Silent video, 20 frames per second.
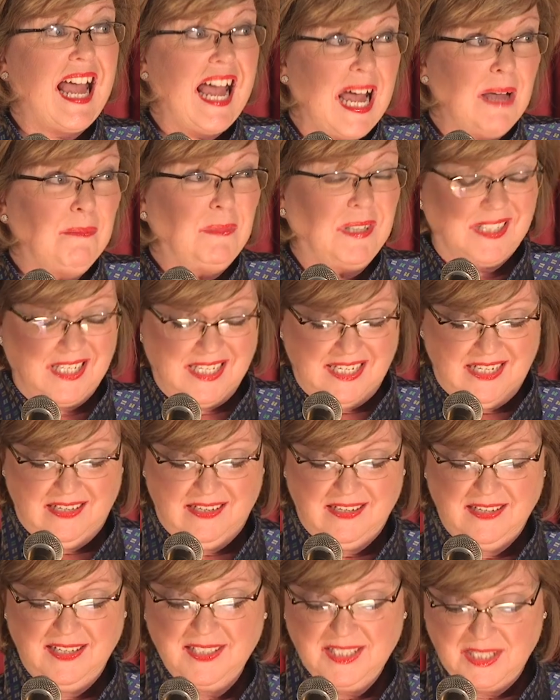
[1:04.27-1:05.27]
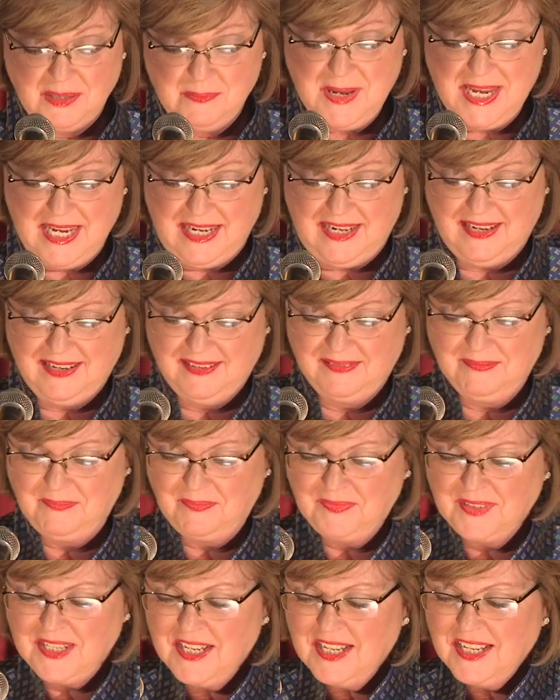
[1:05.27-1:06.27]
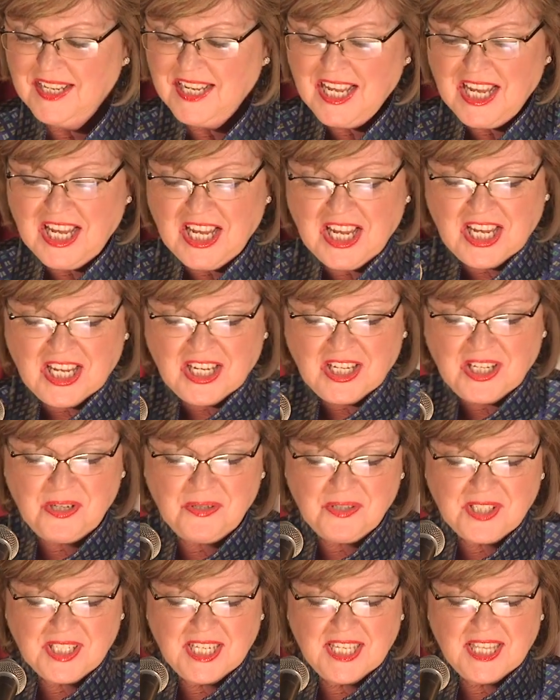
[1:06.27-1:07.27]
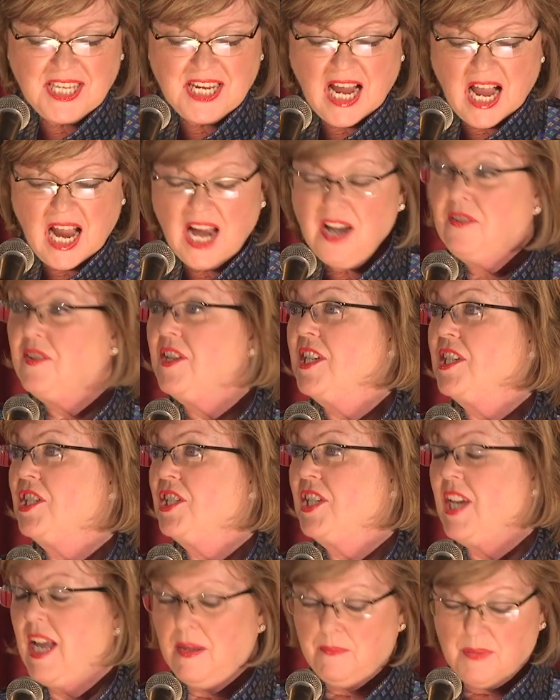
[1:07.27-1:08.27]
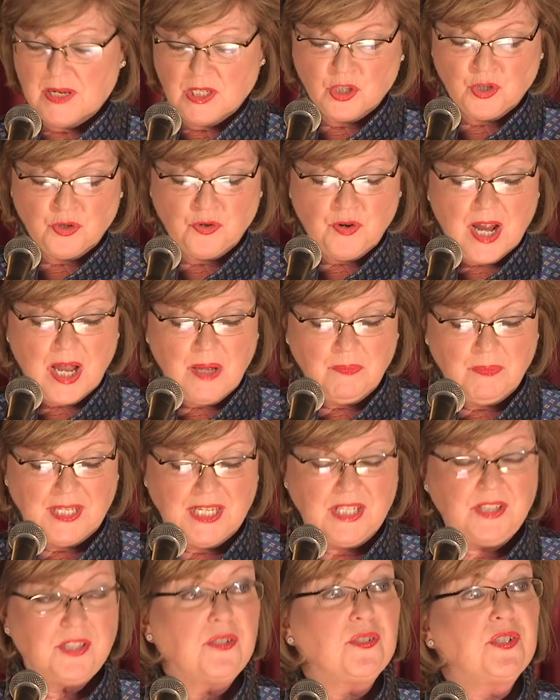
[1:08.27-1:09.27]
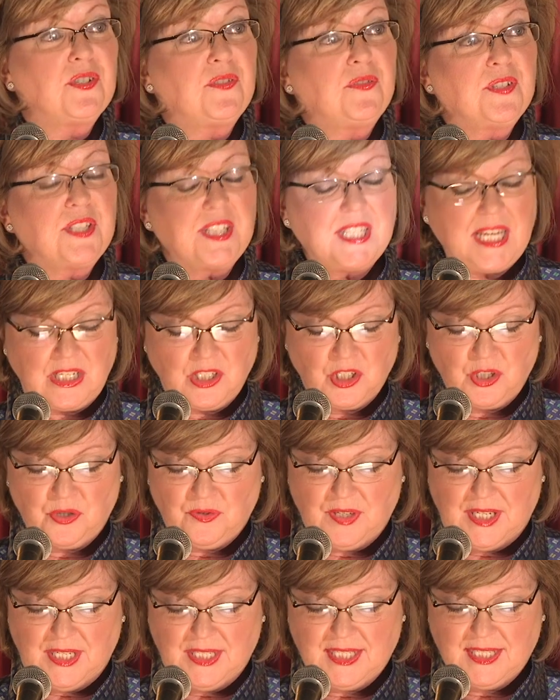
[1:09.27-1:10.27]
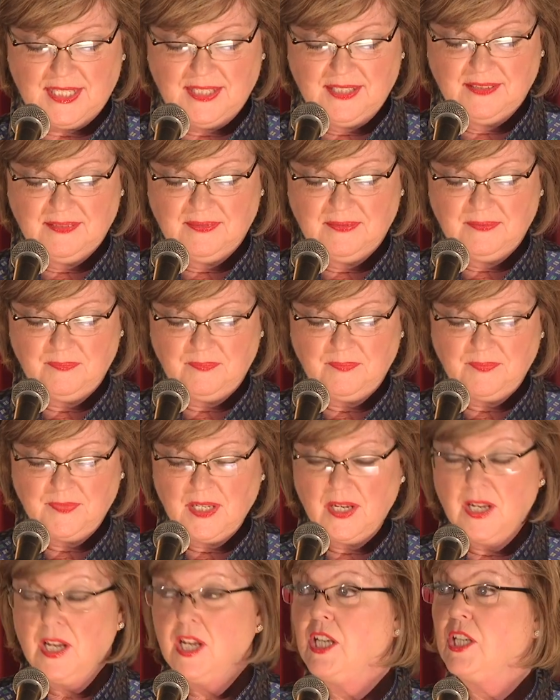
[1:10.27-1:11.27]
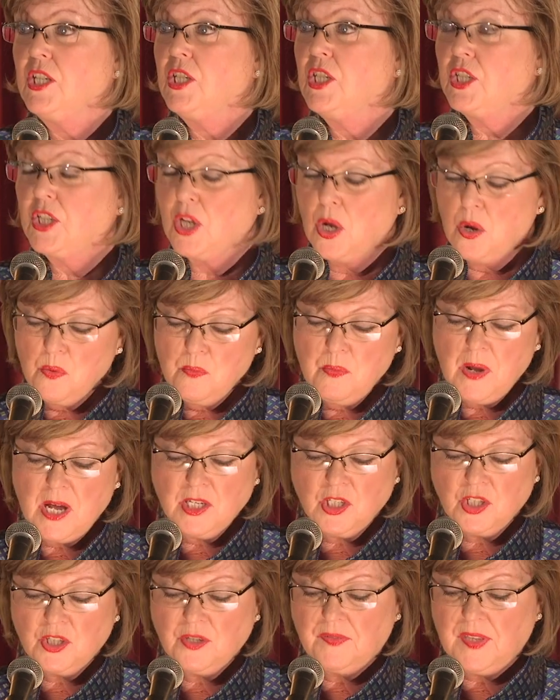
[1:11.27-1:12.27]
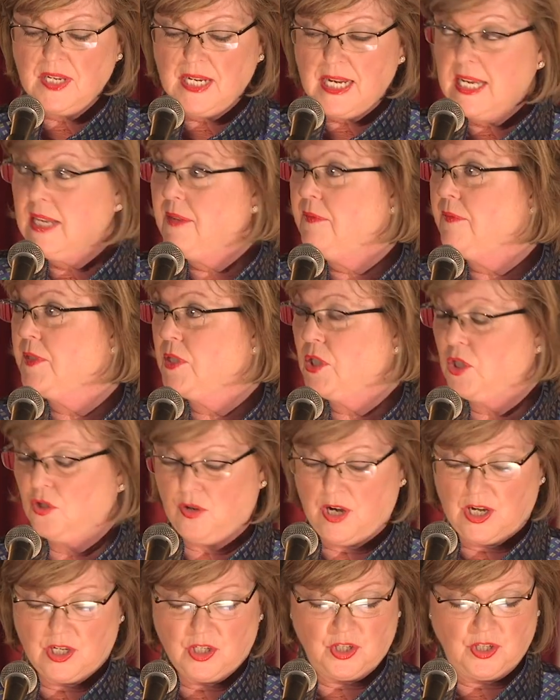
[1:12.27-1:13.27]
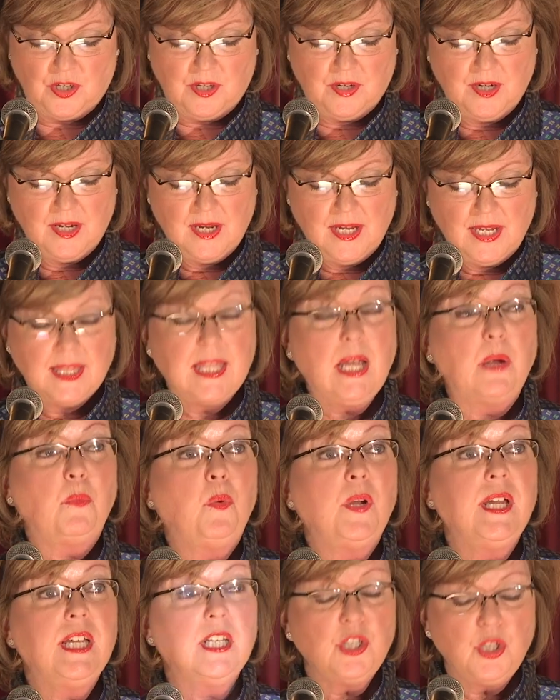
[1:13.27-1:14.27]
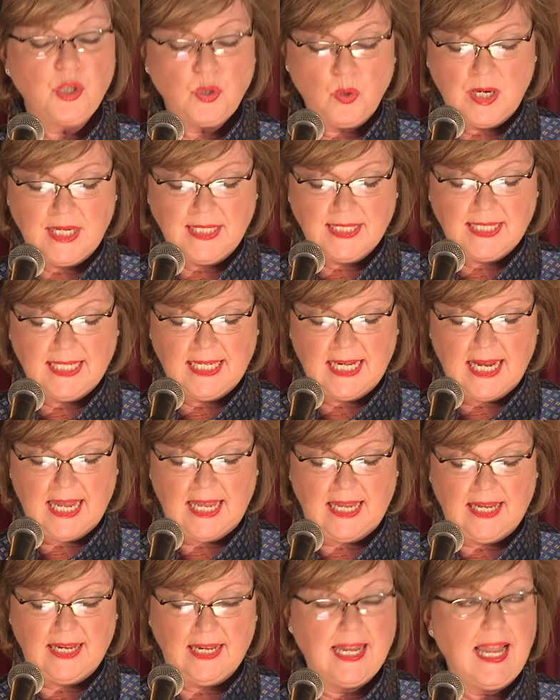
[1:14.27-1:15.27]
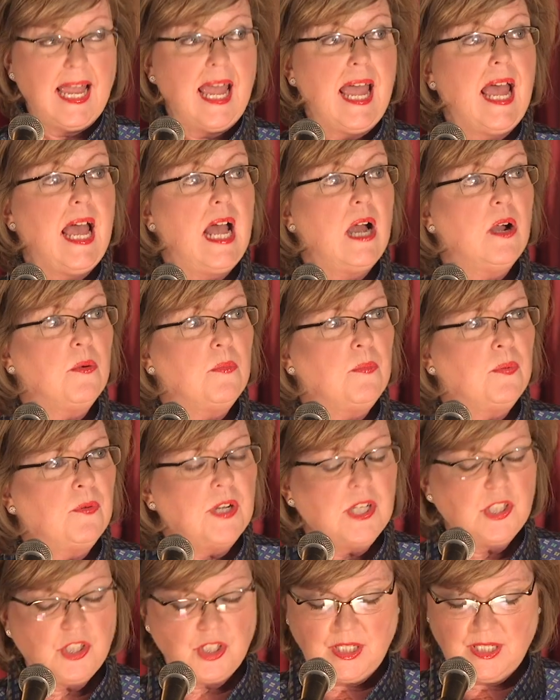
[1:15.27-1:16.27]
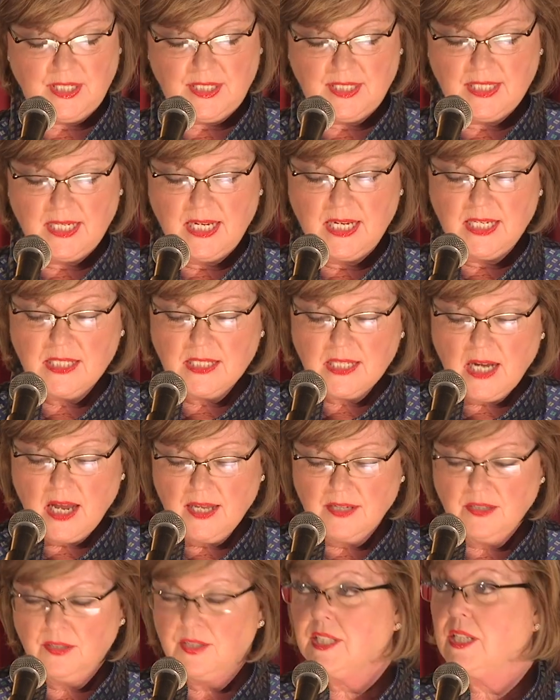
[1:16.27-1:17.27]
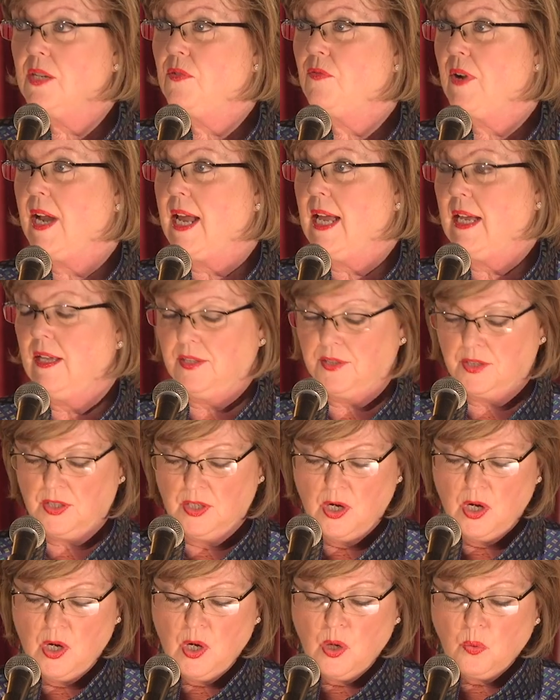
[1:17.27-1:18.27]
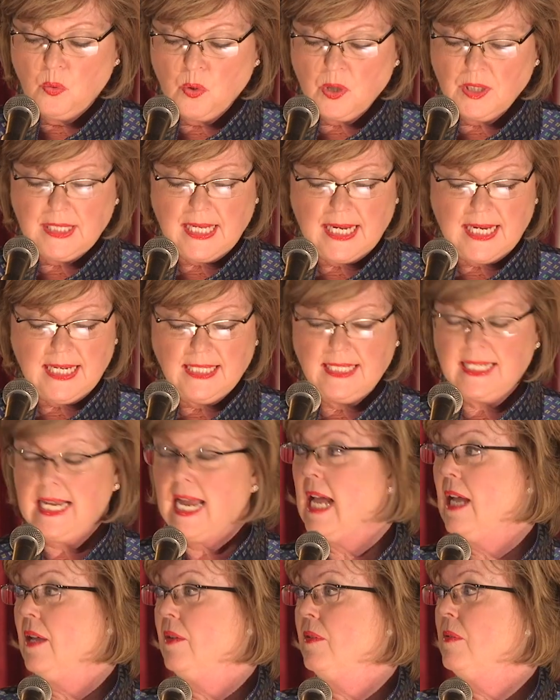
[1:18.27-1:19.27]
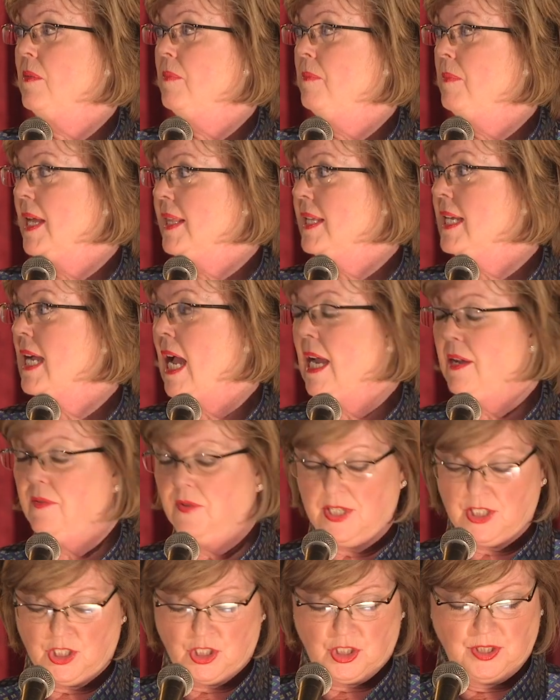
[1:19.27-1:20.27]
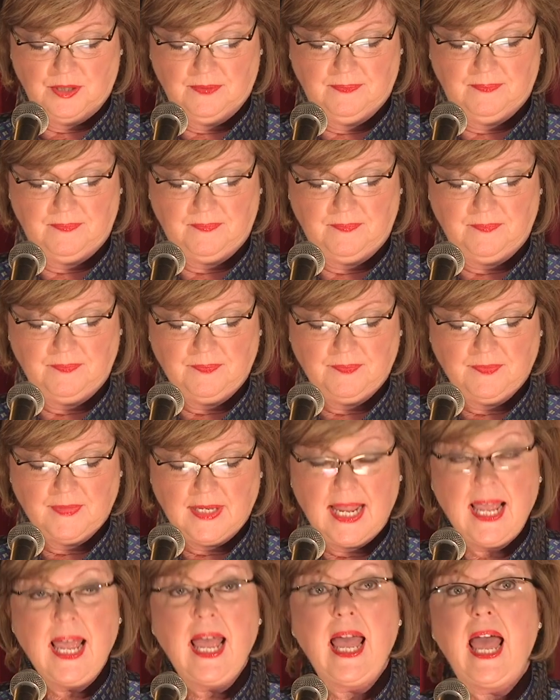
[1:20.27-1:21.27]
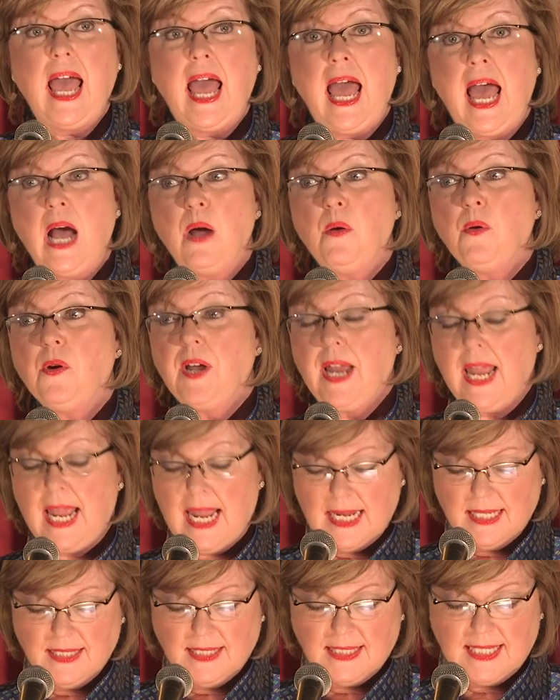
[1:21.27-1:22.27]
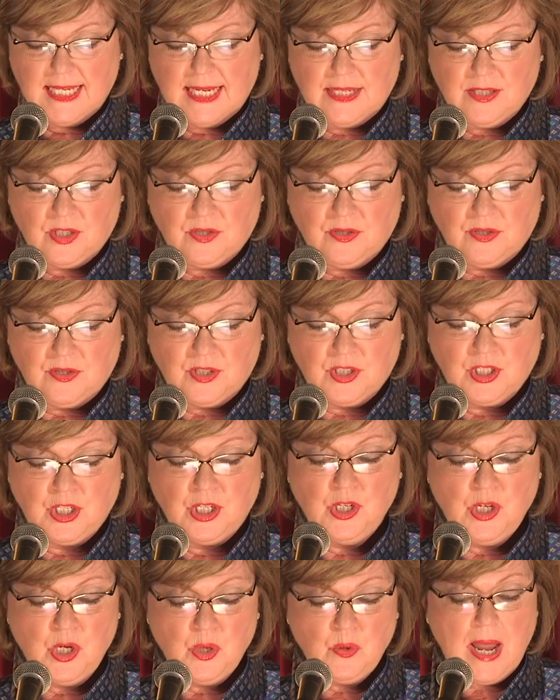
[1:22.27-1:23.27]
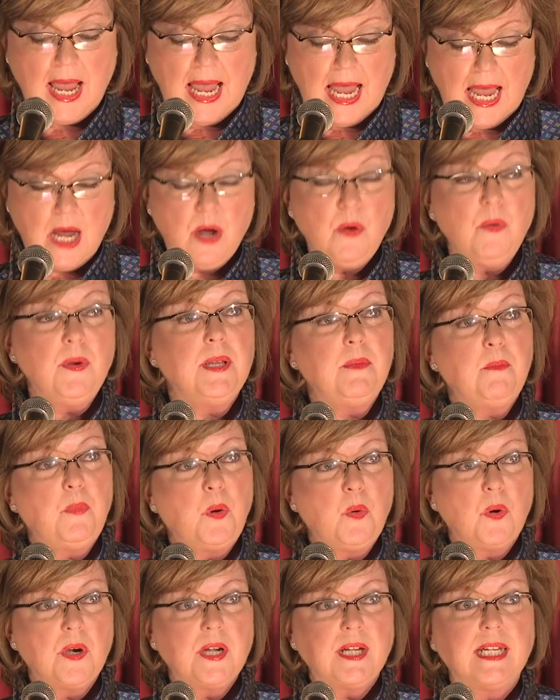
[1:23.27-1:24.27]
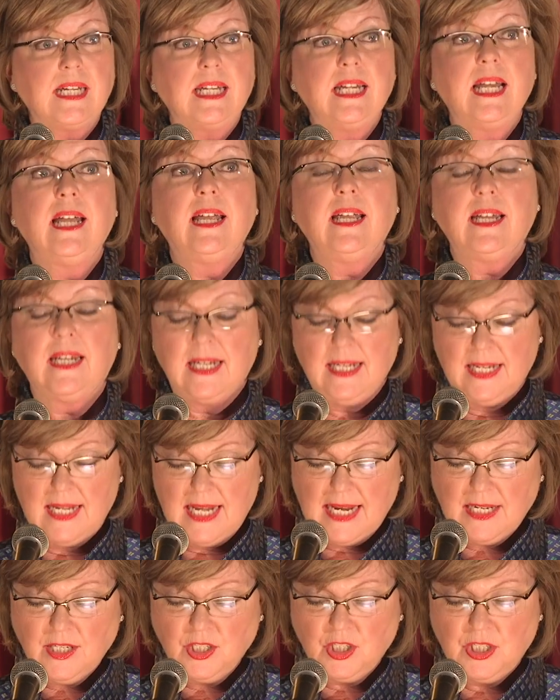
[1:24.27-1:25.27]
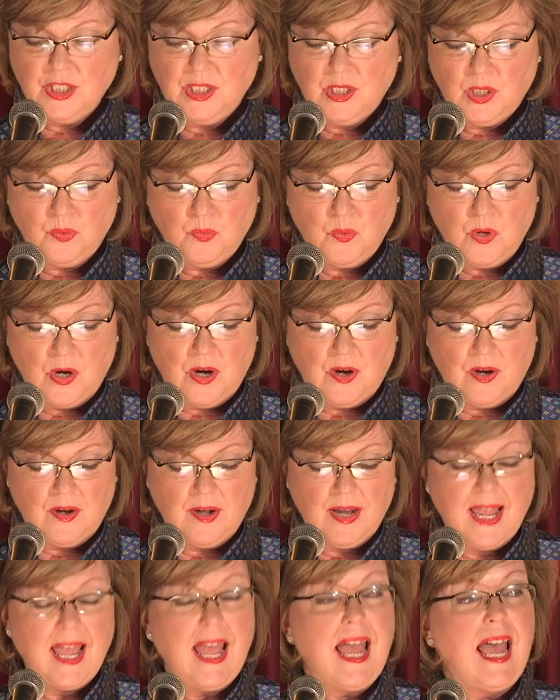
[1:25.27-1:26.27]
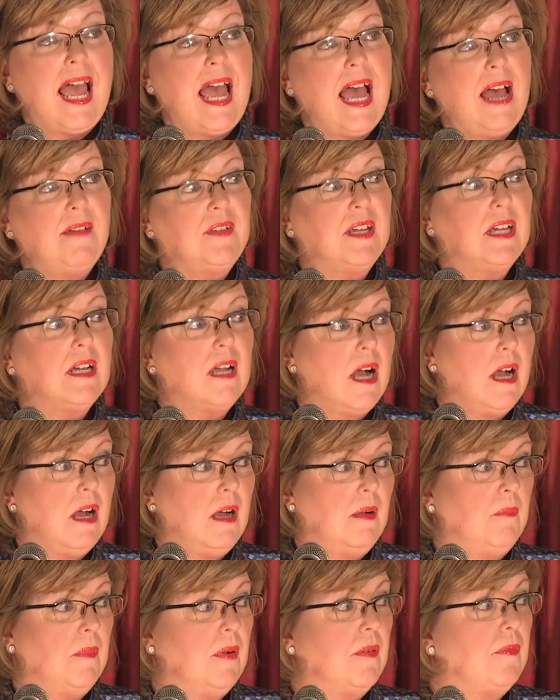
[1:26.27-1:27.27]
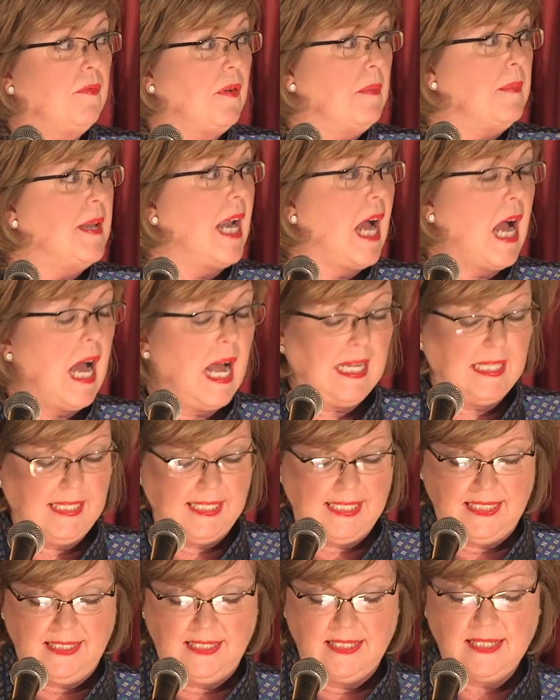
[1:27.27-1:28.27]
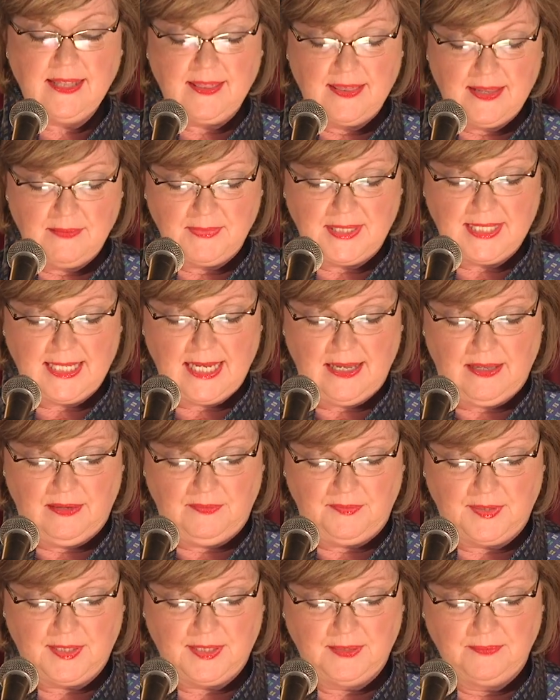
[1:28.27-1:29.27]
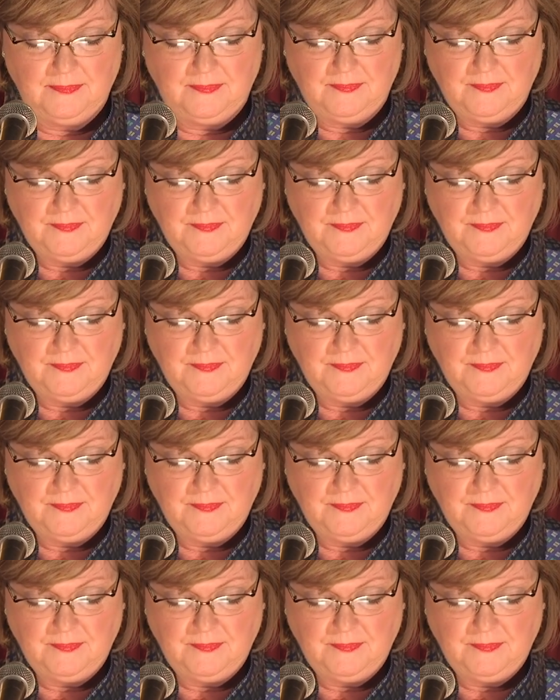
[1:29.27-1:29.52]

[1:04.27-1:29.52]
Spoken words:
Hamilton to me. You see, the Irish have been trailblazers for centuries. So much of the infrastructure that we enjoy today, our bridges, tunnels, and rails, were laid down by the Irish. Our ancestors knew how important connections were, having come from an island themselves.